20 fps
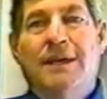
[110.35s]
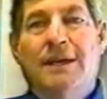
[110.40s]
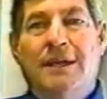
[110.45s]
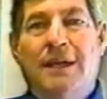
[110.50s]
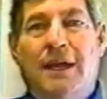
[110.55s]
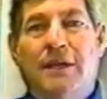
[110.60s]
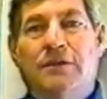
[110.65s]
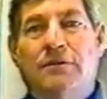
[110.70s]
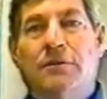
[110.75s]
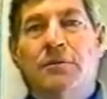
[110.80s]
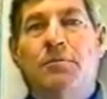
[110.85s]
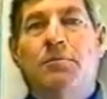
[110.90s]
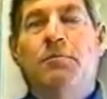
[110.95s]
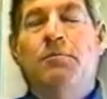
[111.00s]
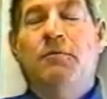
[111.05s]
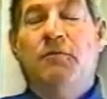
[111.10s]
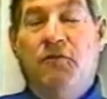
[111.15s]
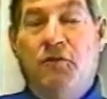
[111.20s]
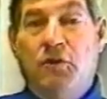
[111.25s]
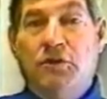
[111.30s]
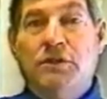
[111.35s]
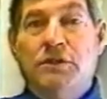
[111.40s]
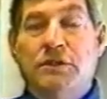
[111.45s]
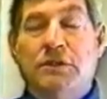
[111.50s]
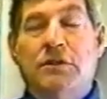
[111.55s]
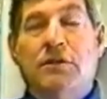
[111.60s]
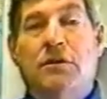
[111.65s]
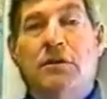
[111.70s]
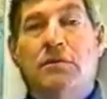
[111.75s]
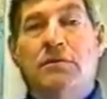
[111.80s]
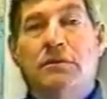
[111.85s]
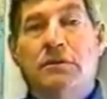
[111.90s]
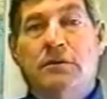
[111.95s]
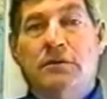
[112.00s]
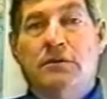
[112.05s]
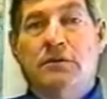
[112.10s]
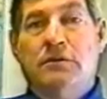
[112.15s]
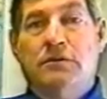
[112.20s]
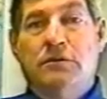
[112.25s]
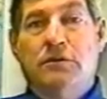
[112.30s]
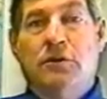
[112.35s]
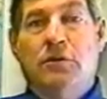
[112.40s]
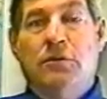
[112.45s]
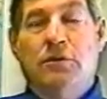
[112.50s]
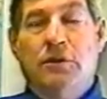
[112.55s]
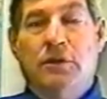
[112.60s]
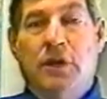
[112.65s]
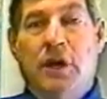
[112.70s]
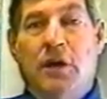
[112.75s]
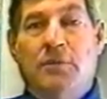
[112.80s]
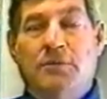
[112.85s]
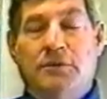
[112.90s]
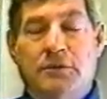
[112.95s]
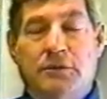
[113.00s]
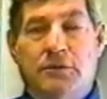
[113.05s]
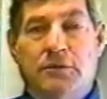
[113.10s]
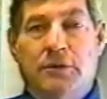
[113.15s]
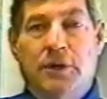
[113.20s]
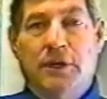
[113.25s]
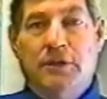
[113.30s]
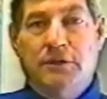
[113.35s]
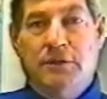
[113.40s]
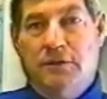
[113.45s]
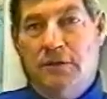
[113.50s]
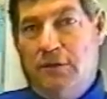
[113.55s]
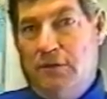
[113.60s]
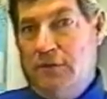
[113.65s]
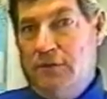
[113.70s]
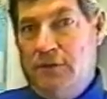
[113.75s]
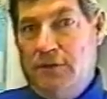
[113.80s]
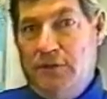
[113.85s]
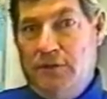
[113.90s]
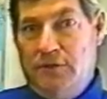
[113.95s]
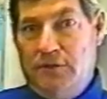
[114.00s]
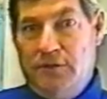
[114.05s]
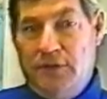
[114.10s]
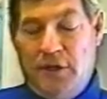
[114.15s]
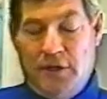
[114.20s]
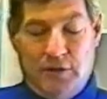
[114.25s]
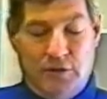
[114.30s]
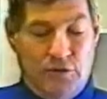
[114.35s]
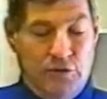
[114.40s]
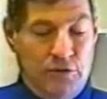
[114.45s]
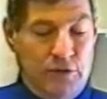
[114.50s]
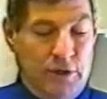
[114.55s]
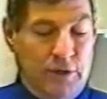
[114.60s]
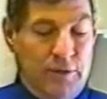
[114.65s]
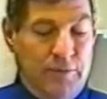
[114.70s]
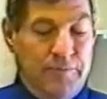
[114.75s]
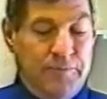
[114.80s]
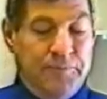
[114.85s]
it actually forces the gold to go in the opposite direction. Is not good.